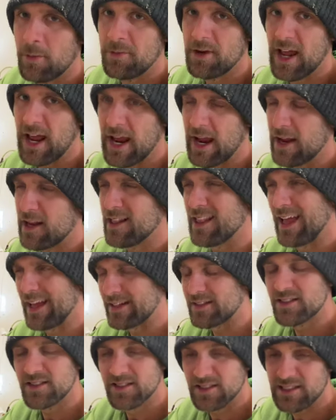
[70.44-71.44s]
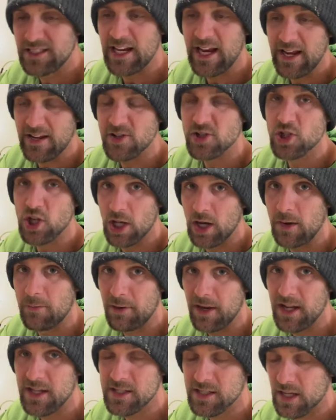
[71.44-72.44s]
day like today is gonna
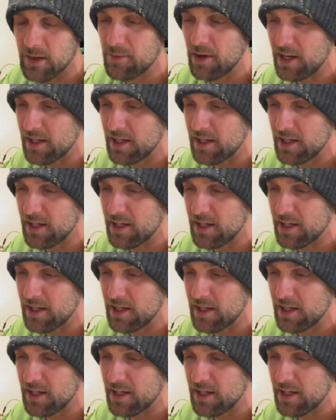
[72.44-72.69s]
be, it's gonna be a